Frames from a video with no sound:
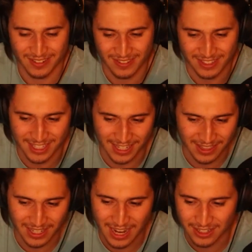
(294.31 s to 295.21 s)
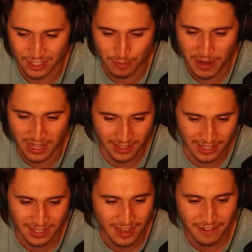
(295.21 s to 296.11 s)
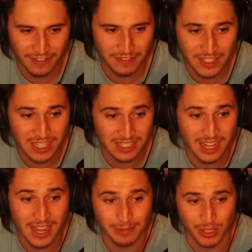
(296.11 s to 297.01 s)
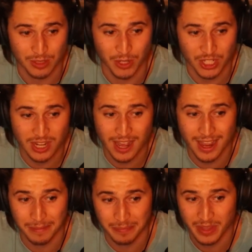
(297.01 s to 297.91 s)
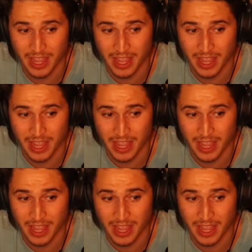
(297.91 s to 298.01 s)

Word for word: It's like the doctor spending like 15 times as much time